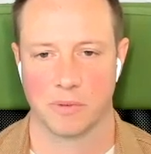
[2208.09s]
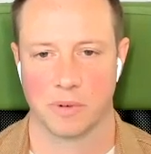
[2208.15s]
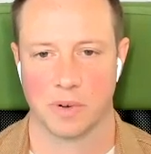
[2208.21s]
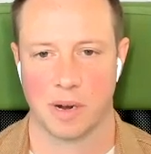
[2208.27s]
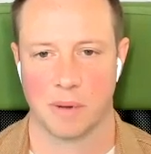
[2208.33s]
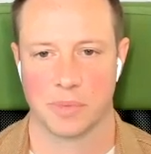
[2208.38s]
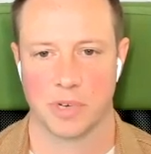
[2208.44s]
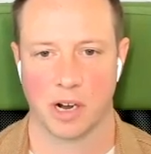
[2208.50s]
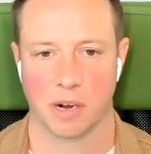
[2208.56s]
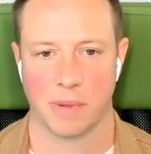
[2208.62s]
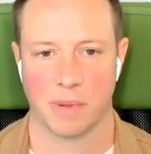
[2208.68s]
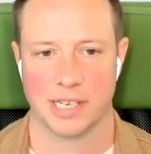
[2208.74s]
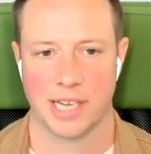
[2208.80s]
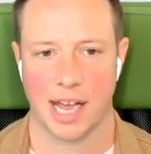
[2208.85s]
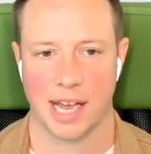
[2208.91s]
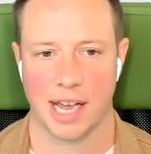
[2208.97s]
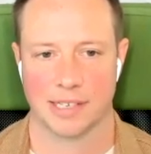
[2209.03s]
I'm talking about
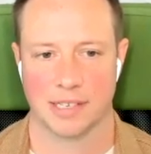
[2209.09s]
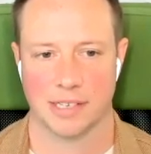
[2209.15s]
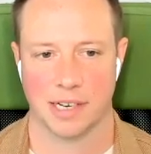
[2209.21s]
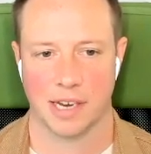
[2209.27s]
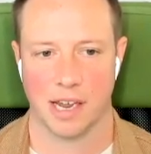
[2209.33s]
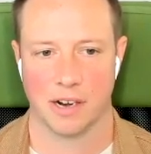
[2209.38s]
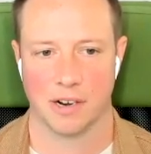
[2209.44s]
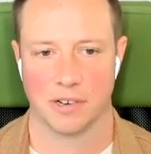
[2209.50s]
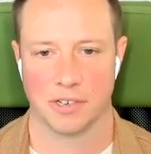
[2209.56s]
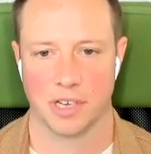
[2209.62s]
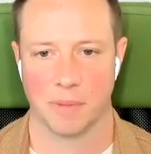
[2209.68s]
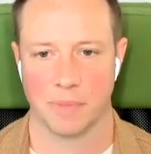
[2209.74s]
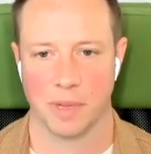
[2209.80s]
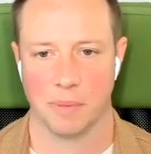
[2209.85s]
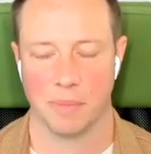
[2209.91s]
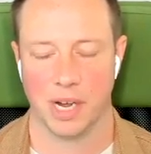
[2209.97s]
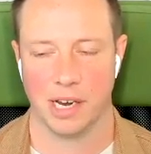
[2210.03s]
taxes again or
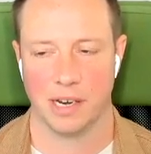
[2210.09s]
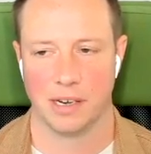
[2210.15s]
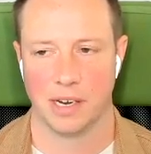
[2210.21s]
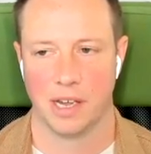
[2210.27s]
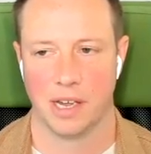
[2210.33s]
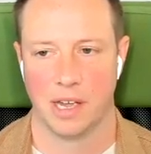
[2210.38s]
something, but,